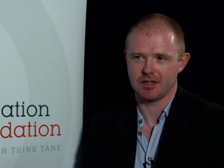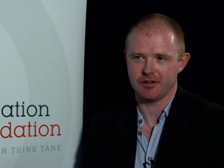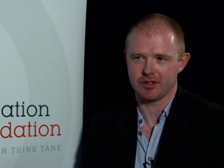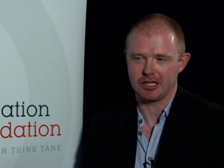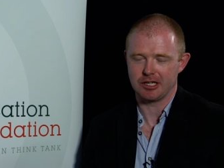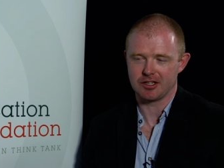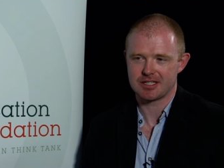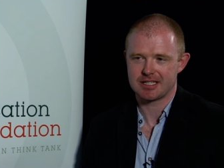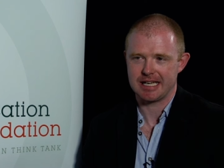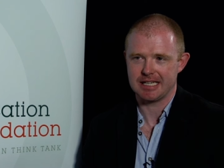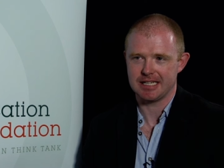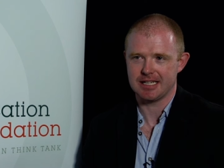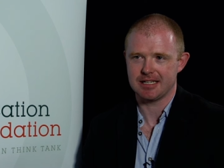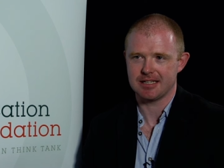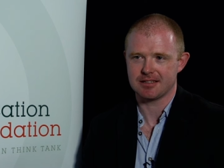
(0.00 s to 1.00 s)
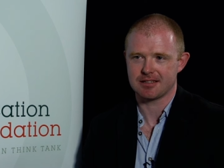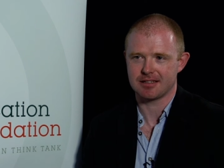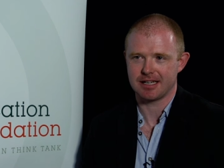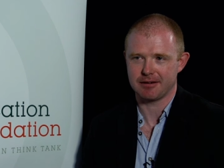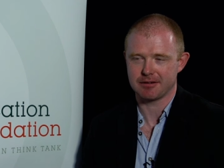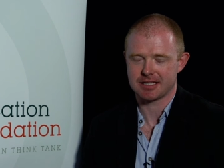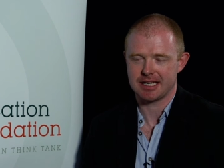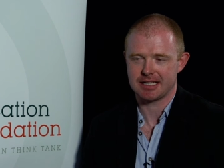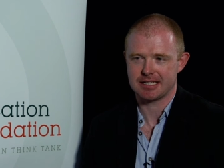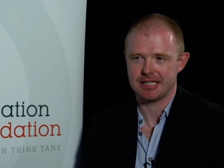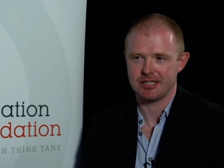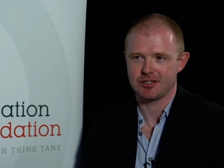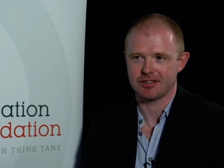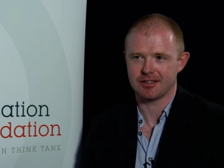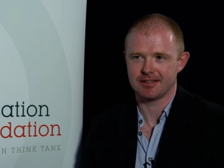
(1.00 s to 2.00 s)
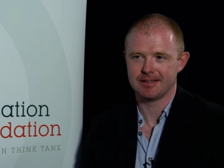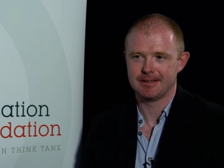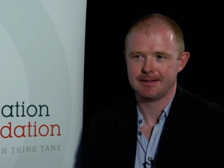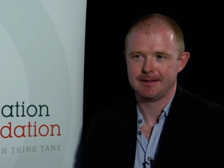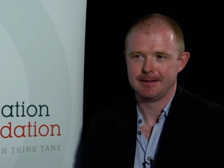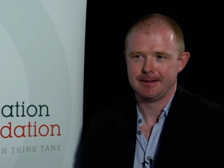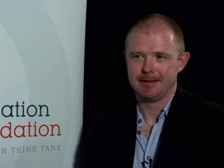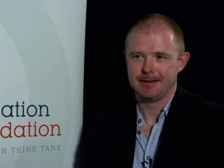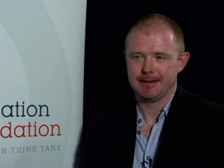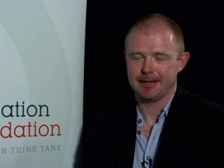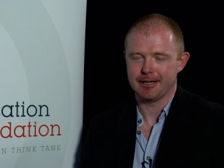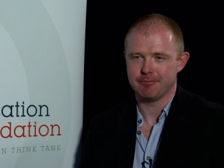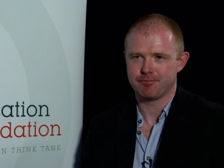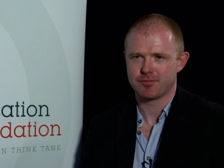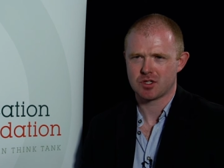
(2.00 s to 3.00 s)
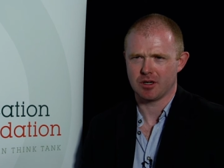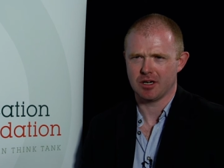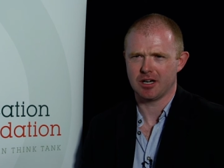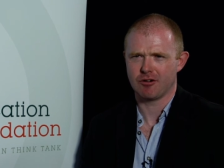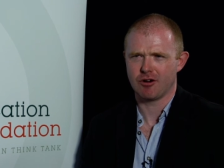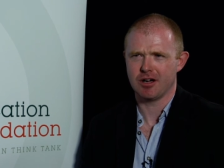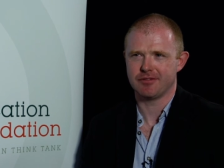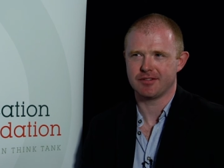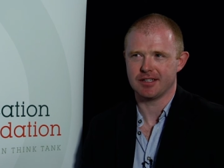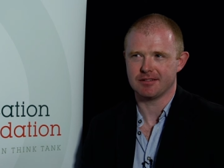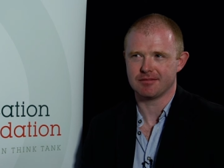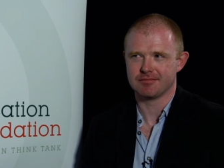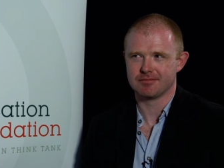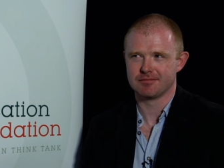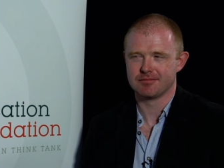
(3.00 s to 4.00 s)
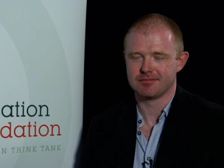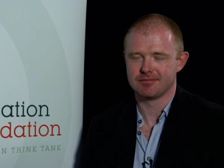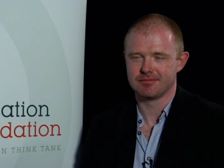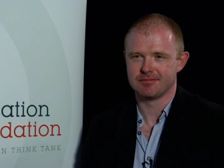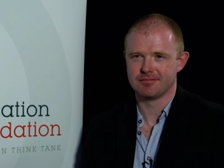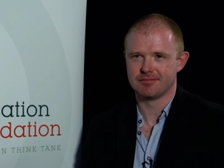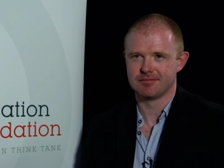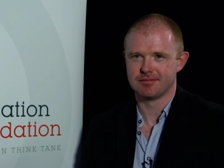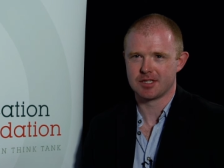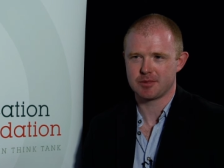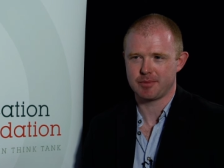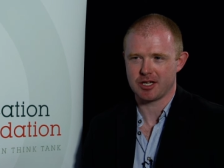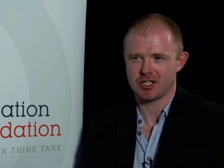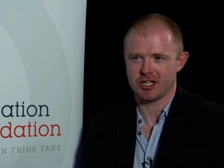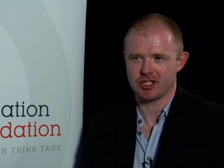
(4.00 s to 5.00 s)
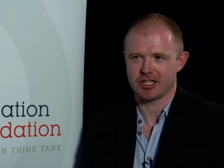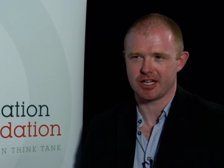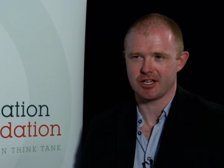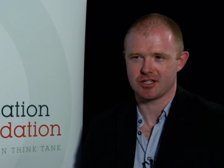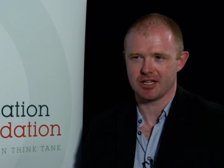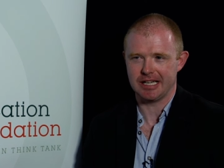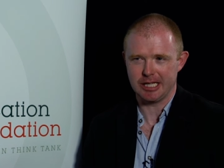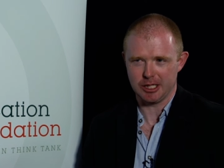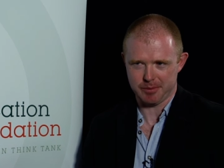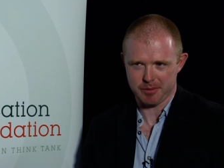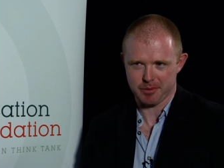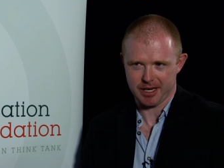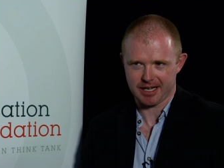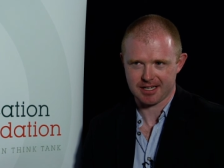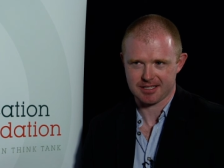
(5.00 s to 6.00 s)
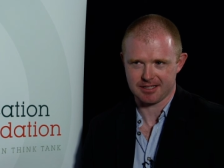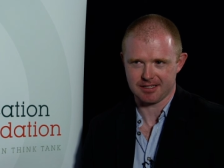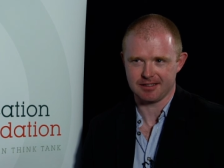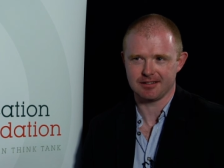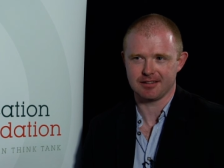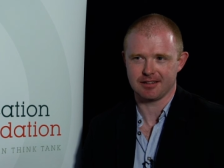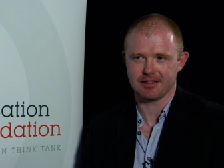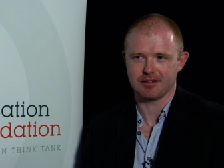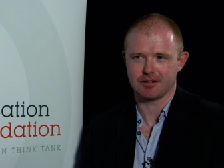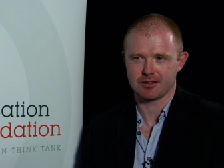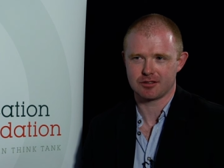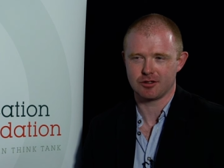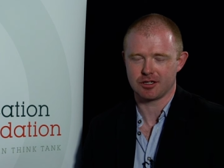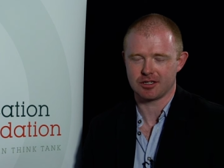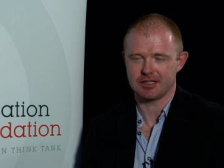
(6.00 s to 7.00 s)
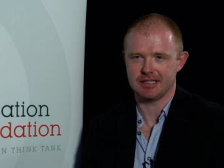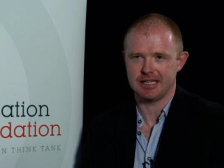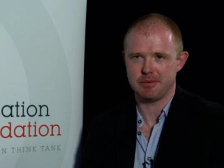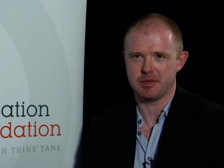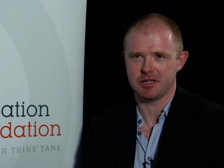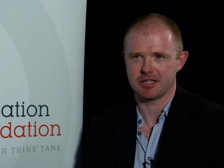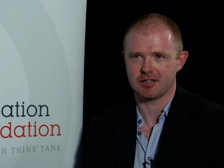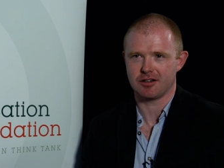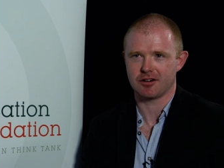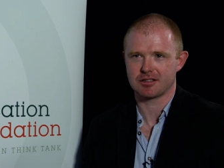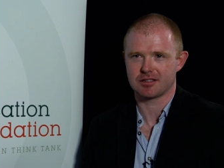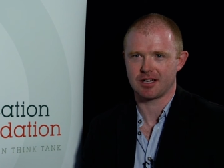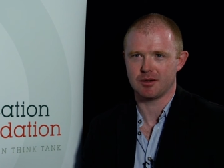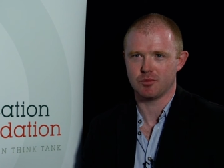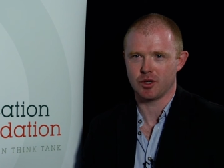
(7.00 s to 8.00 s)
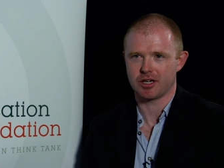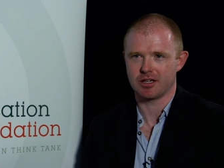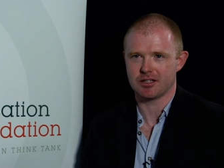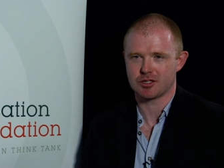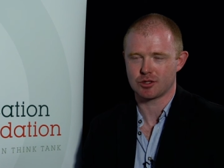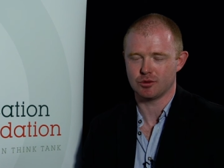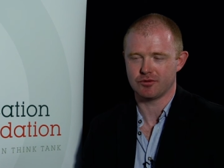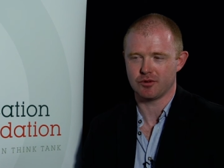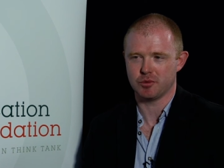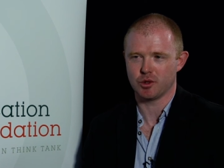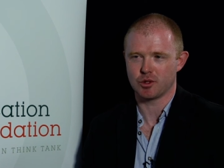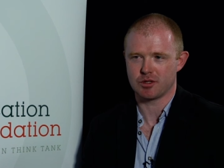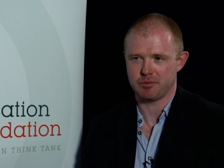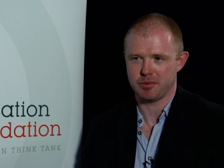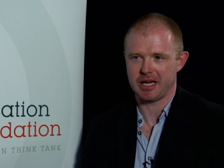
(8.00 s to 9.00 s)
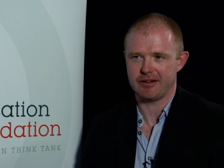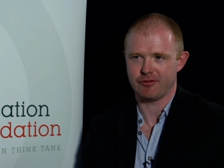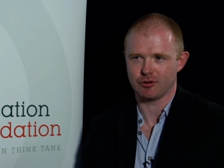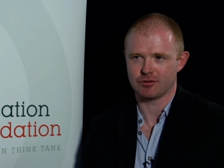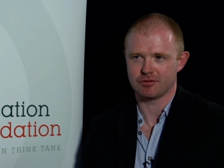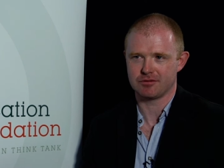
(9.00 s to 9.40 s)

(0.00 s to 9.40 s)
over the last ten years and now as a head teacher. Um, so I arrived in special education a little bit by accident. I think I took a leap in the dark to go and work in a school for boys with behavioural